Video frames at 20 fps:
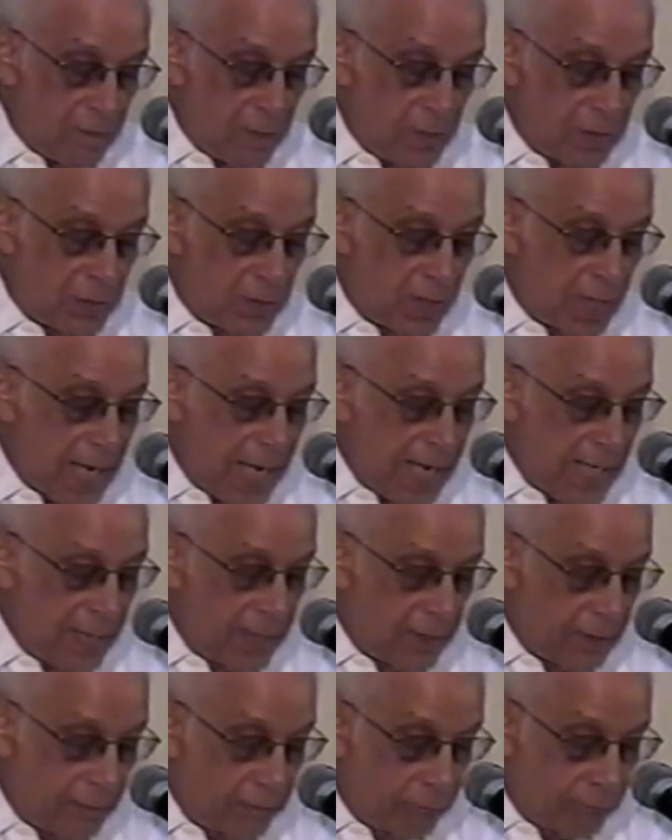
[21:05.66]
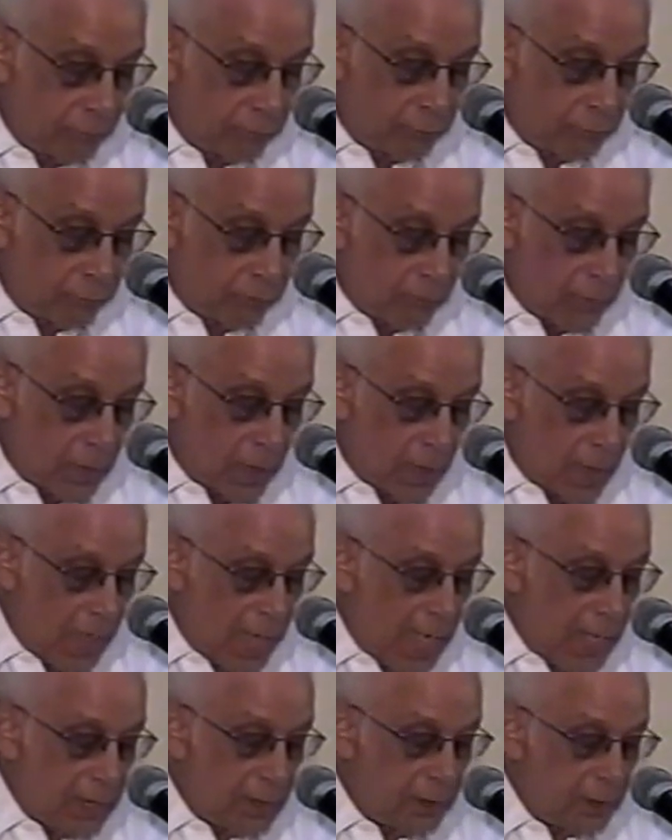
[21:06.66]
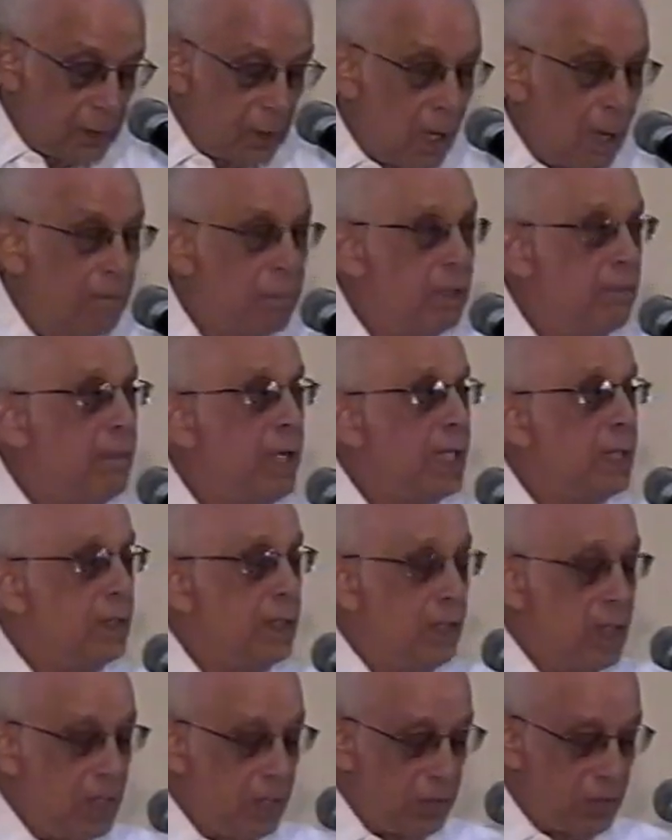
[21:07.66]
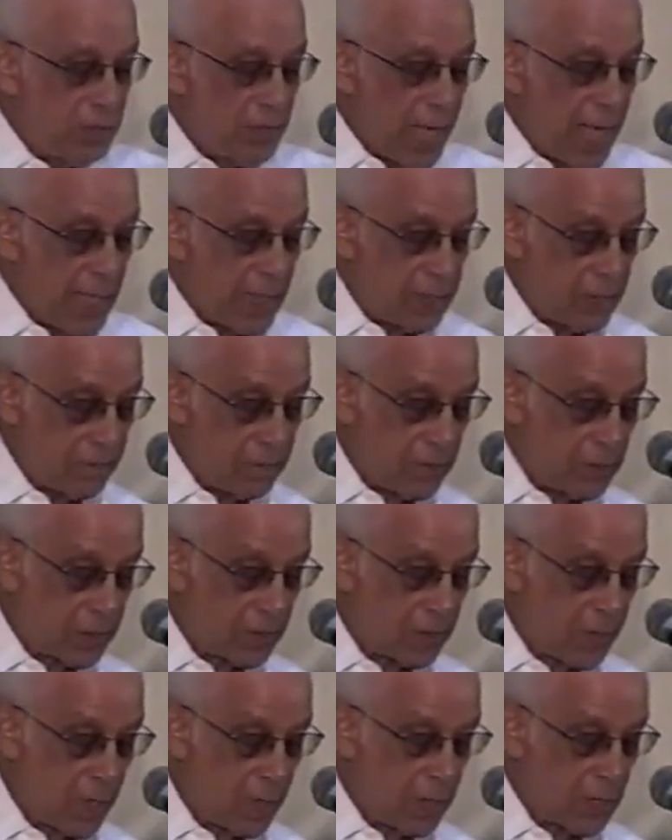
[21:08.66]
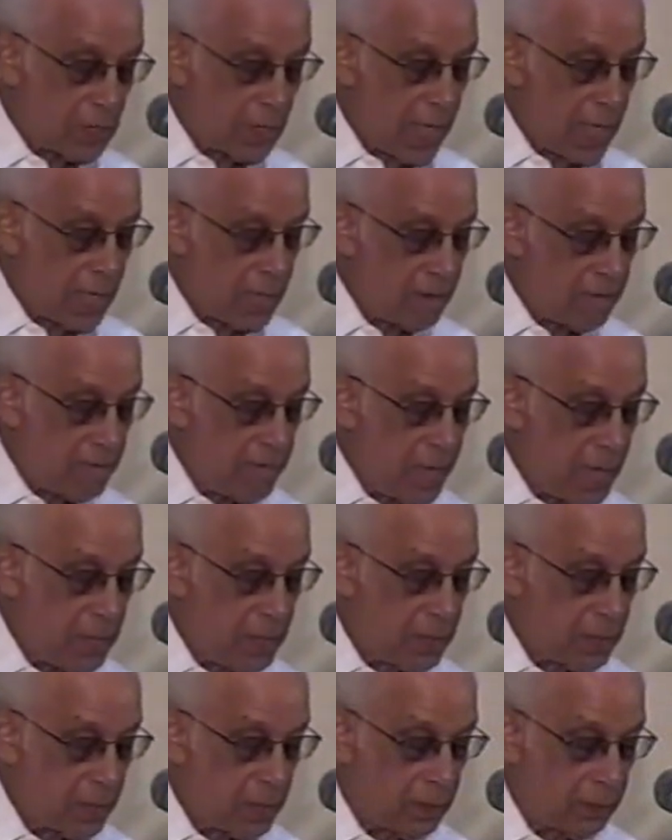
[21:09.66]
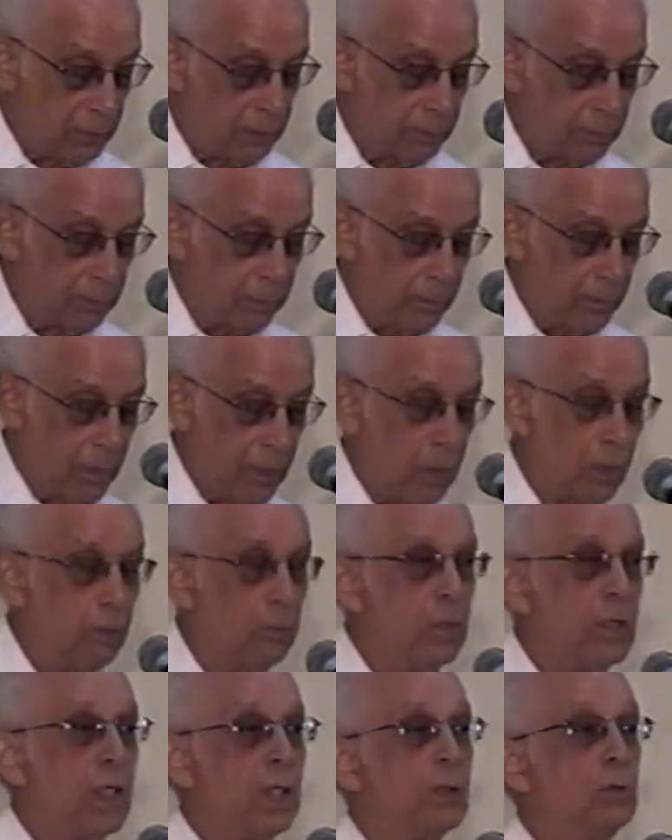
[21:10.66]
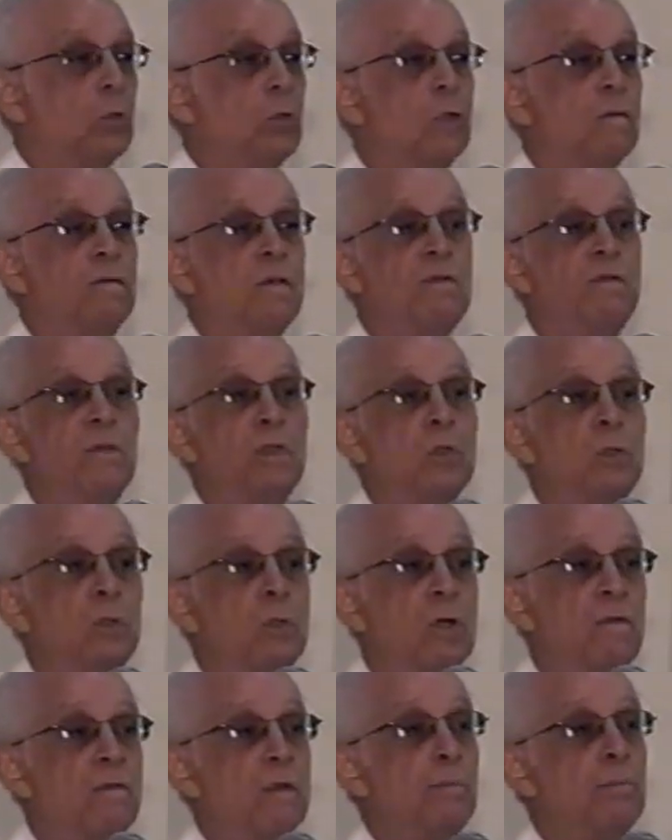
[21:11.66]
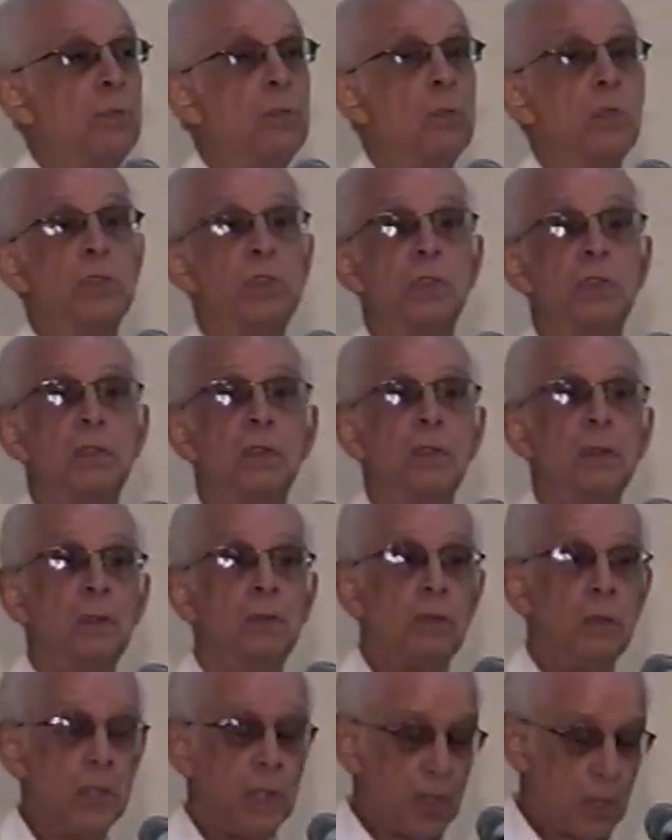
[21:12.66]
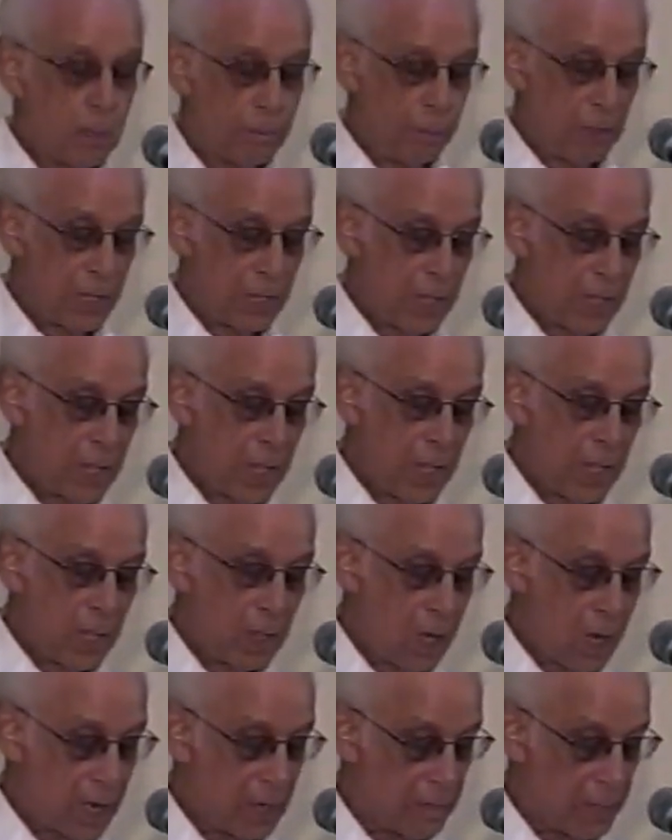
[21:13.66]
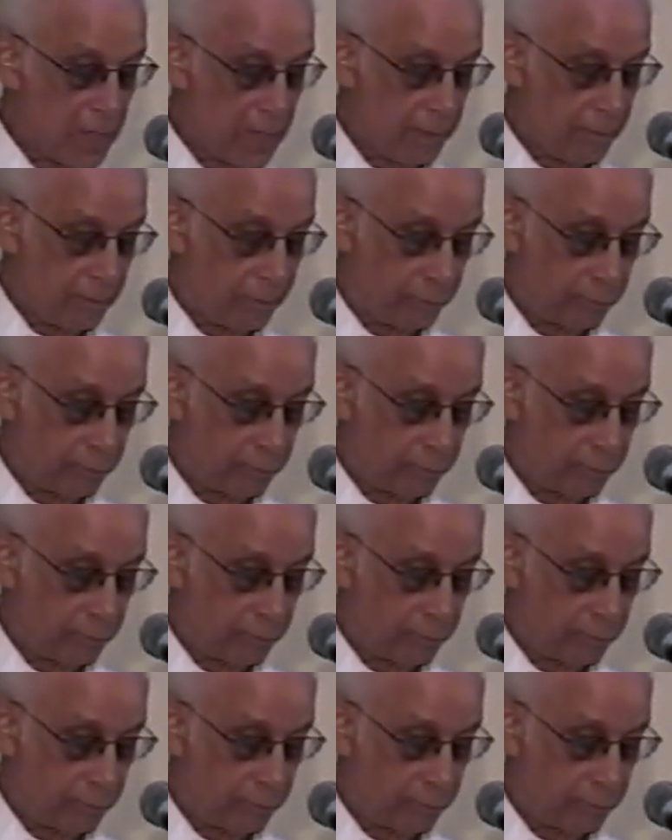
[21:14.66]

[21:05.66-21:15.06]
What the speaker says: of this kind and to complement the insights of the scholars I have mentioned with an overview of the post-colonial political economy.